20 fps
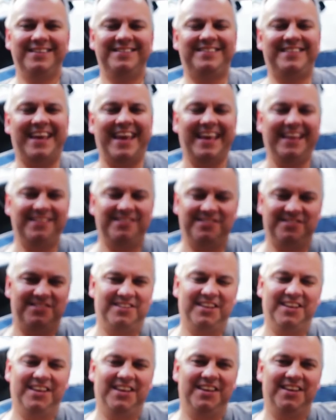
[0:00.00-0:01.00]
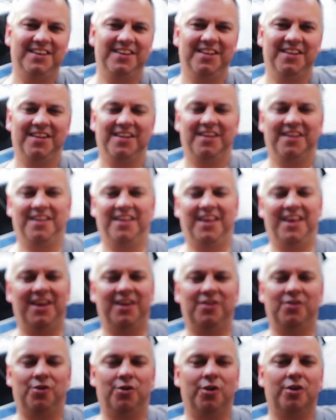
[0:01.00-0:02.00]
tasty,
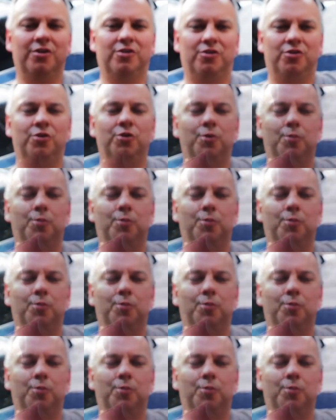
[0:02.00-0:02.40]
and cooked to